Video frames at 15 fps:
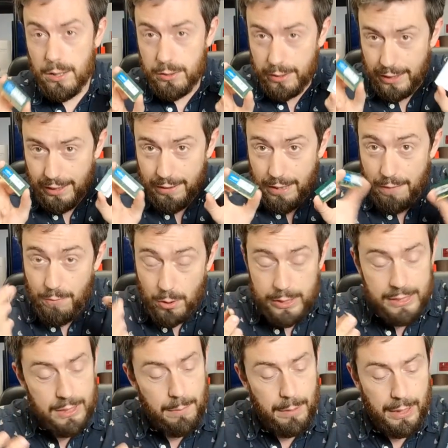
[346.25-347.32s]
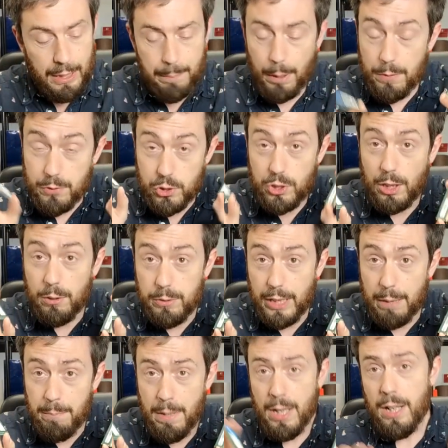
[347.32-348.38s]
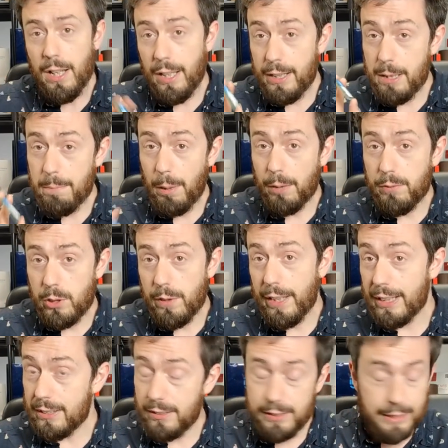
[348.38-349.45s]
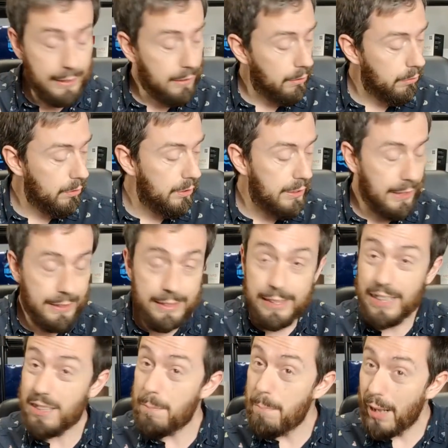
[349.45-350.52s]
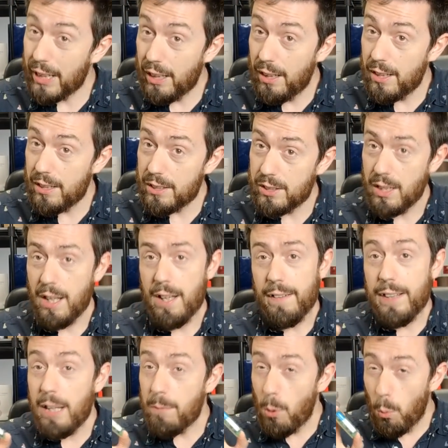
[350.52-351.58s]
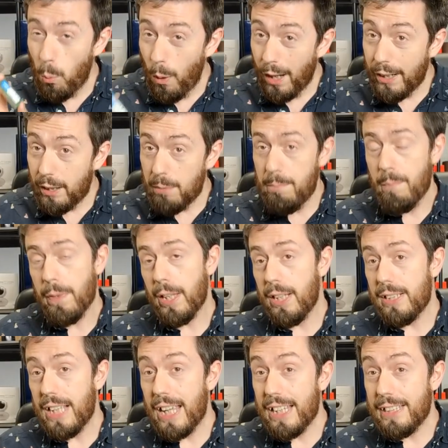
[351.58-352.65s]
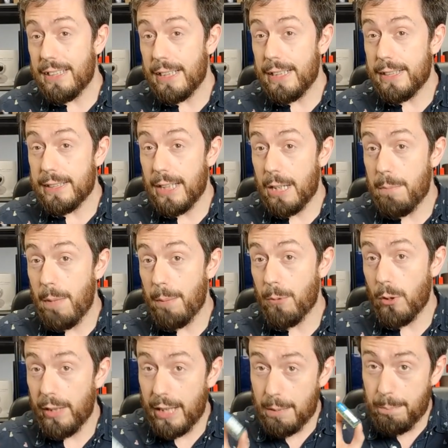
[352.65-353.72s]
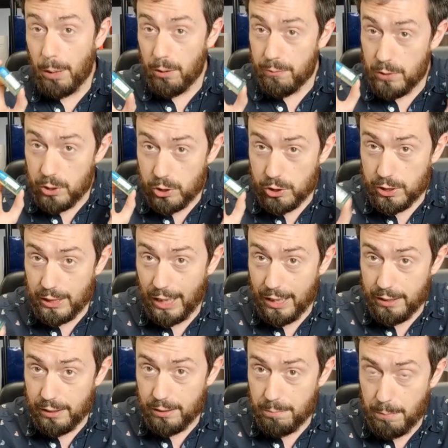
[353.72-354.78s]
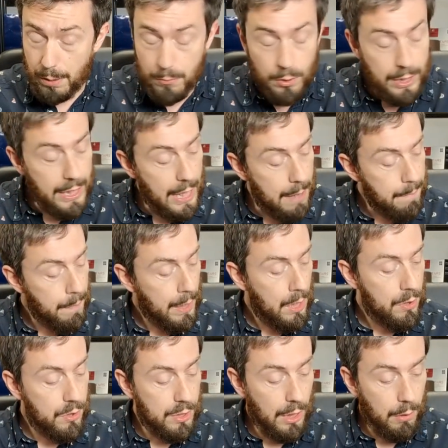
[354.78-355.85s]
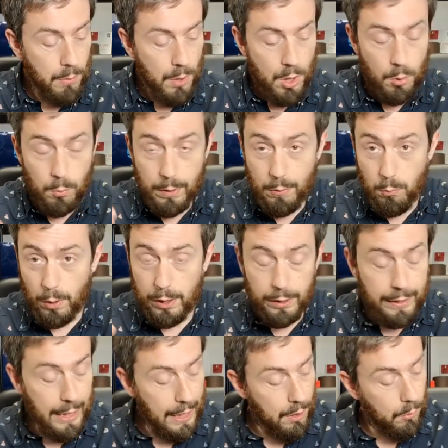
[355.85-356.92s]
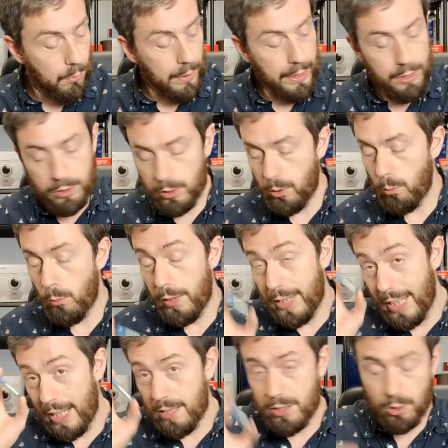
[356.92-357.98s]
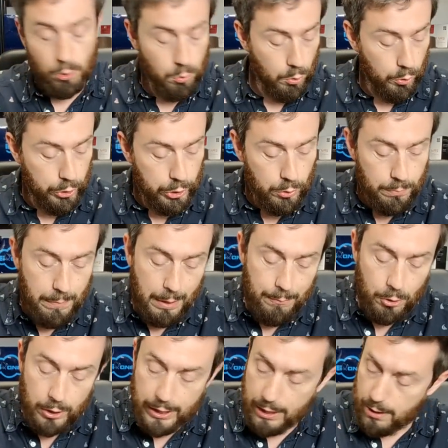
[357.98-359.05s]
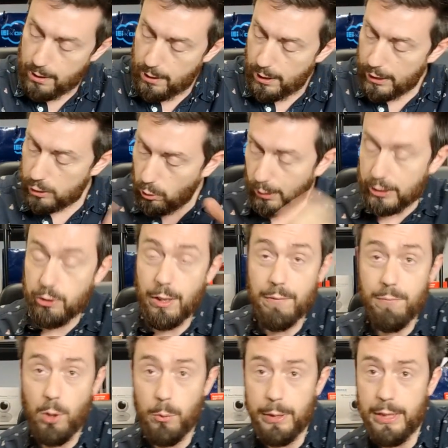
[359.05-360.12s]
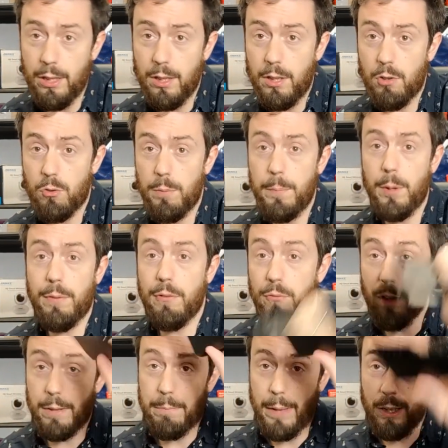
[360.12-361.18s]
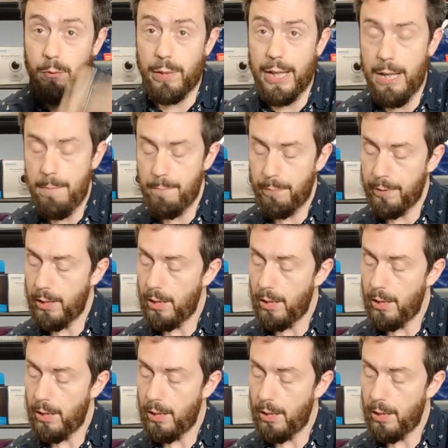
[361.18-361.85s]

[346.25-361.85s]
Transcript: So they're very similar. They're both SODIMM and they're both 2,666 megahertz. Neither one of them is ECC memory. They're both standard memory there. So we will now install this crucial memory. Now it's quite straightforward. Remove the front panel there.